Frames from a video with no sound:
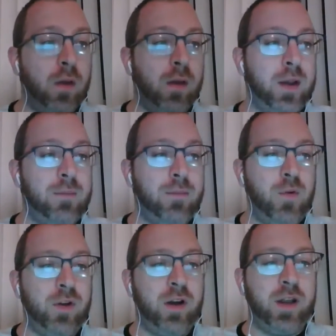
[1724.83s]
All right,
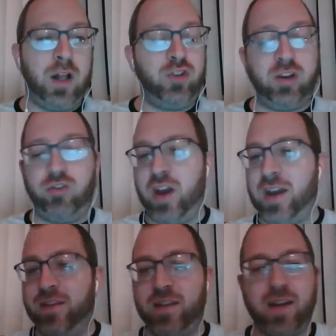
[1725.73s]
moving on. I'll check chat in
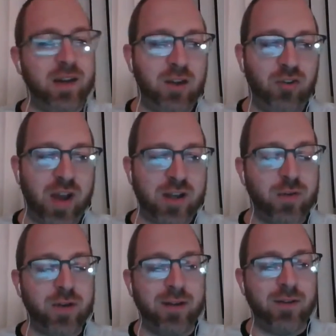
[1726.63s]
a second. I see chat
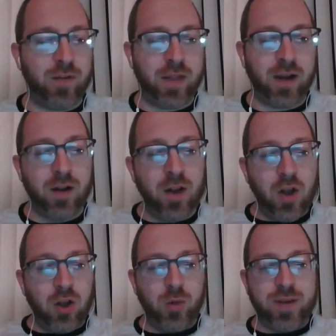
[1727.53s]
going nuts over there.
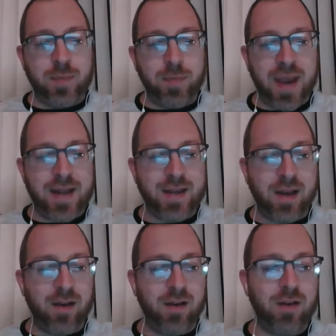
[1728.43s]
Luis
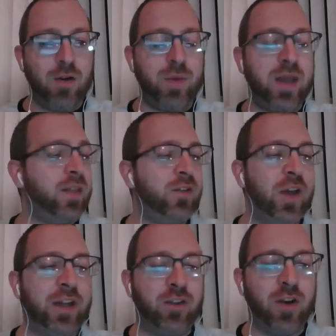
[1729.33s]
Peña. Oh, we got this
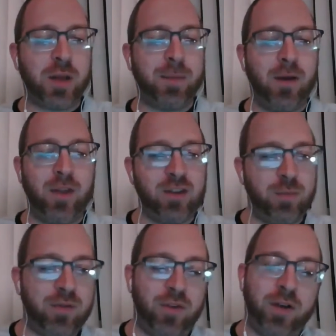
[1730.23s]
fight to talk about. This will
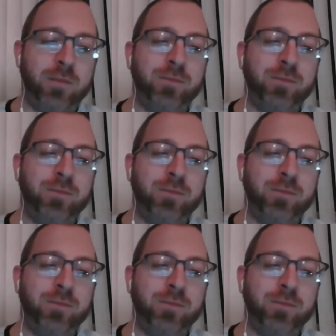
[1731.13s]
be fun.